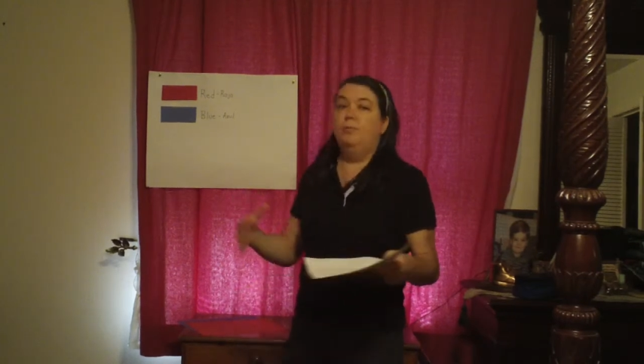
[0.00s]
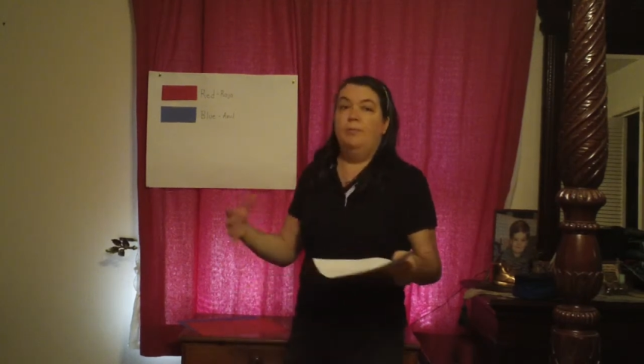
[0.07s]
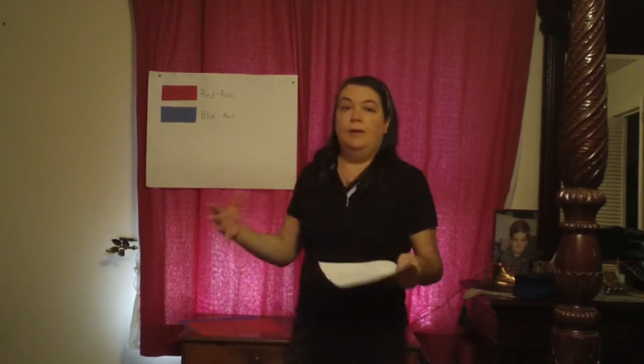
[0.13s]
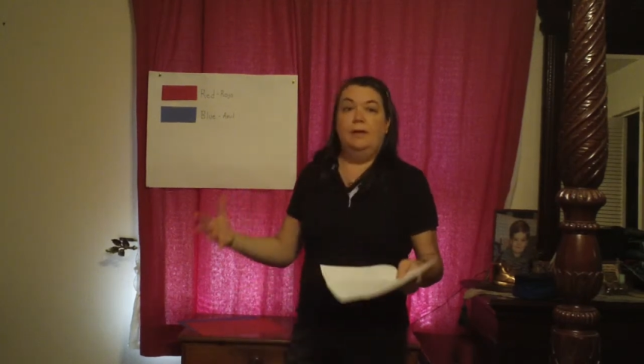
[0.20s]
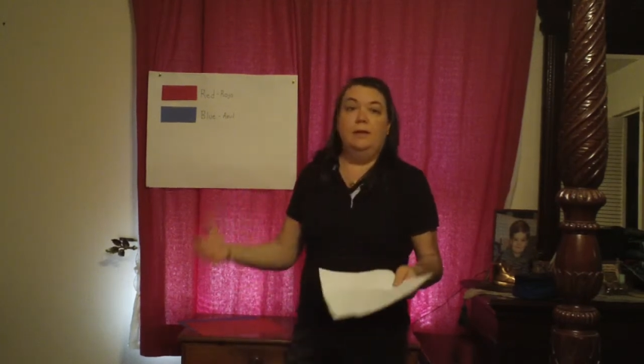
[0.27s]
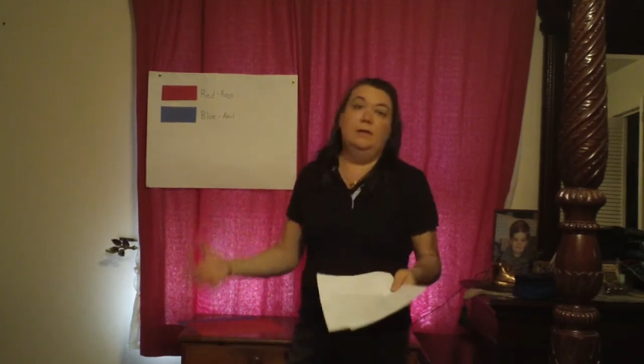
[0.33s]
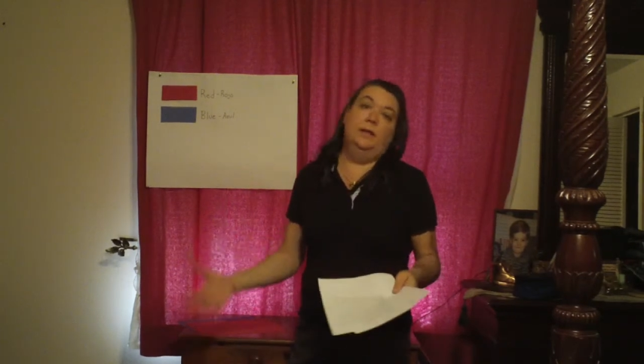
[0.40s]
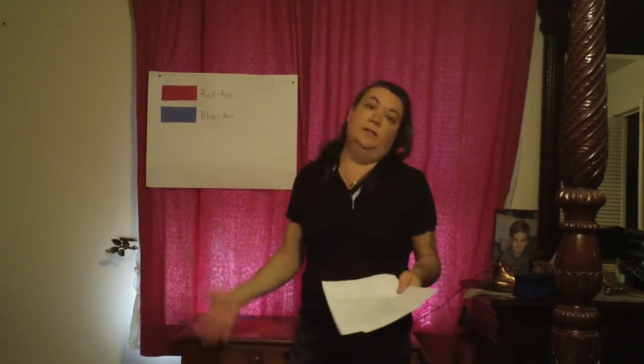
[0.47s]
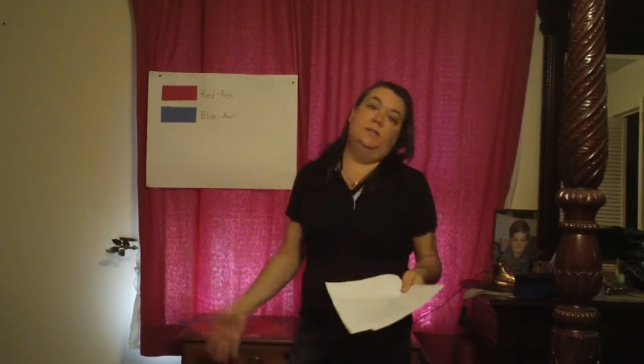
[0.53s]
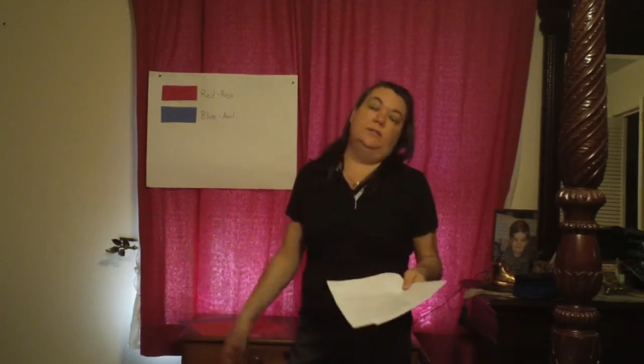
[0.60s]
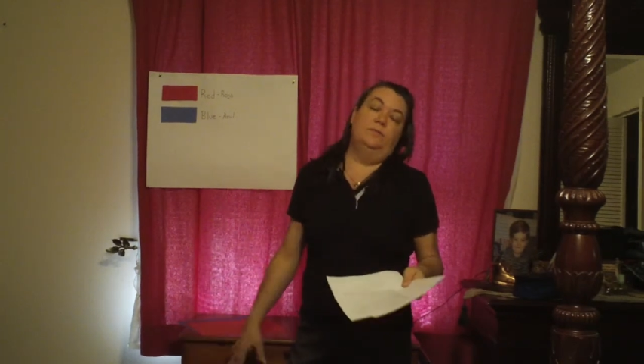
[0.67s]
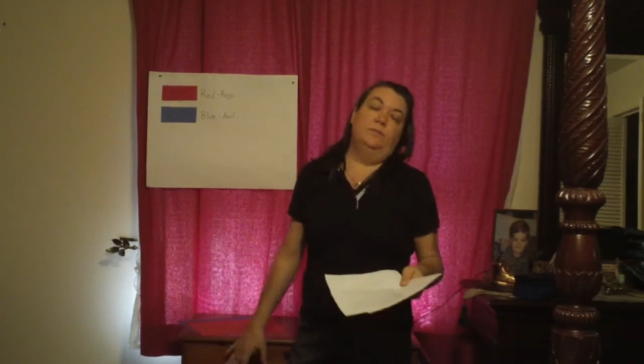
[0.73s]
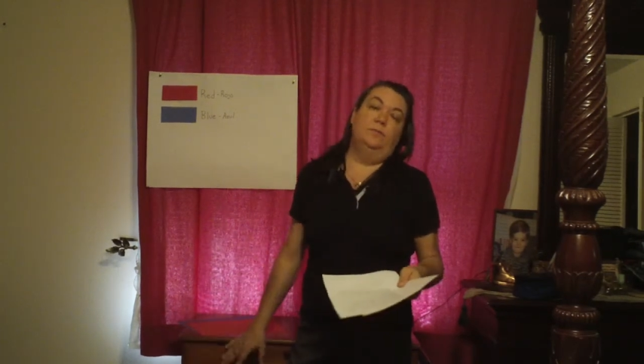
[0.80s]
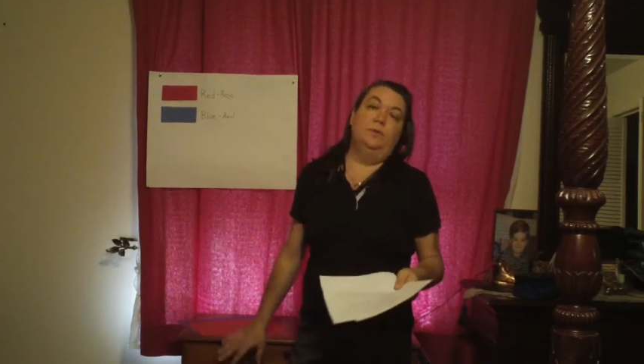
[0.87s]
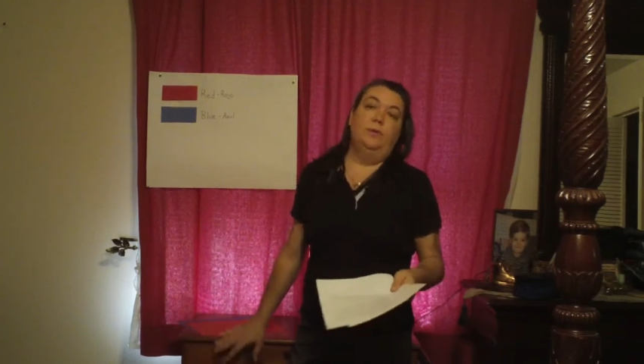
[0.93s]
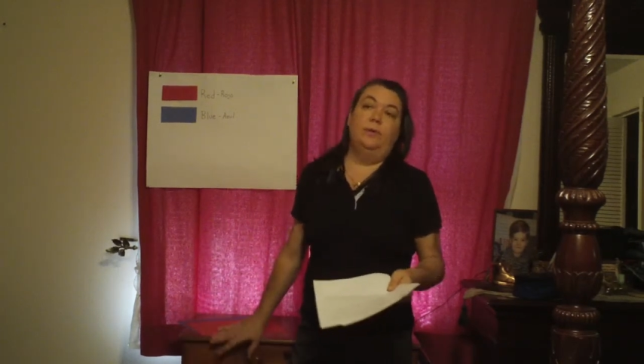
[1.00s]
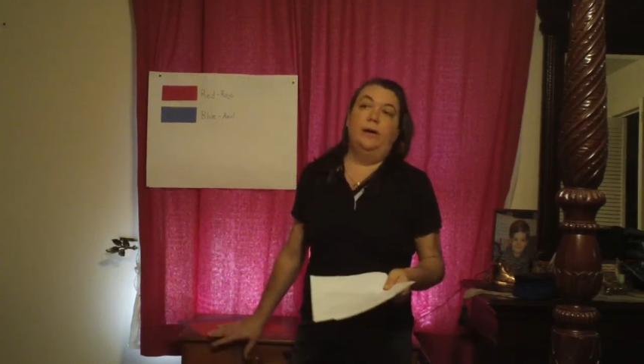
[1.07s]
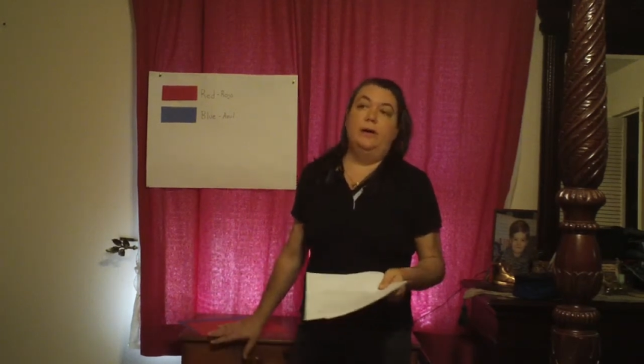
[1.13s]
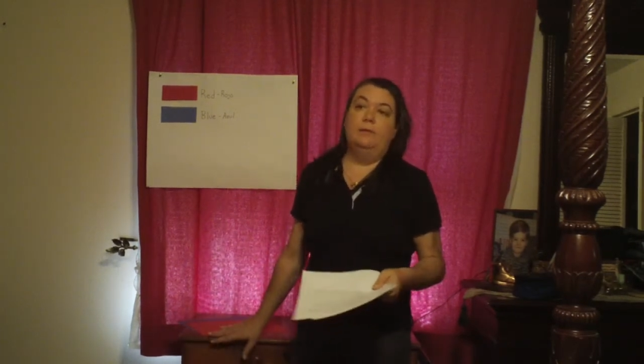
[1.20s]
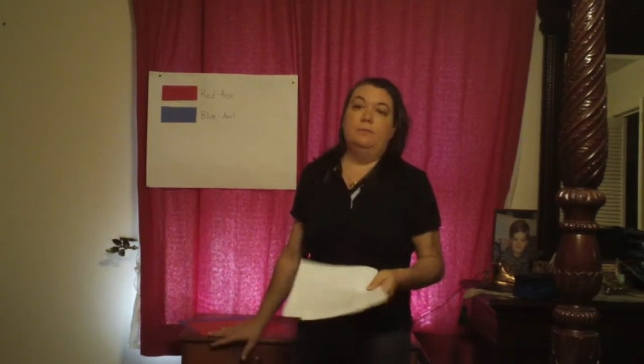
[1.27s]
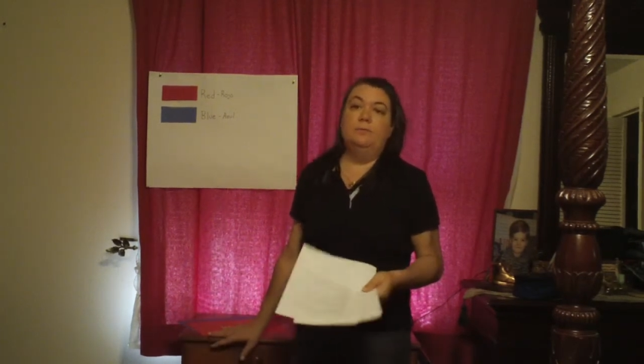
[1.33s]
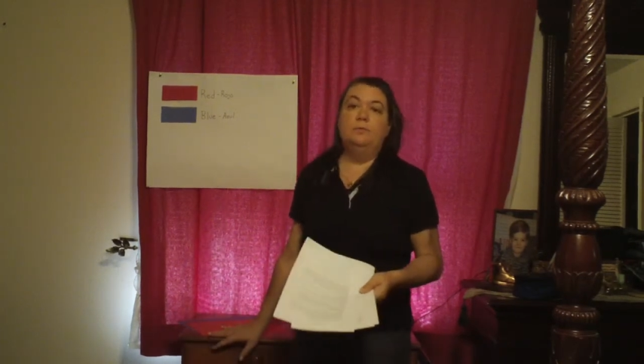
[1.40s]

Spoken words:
can make a collection of blue items,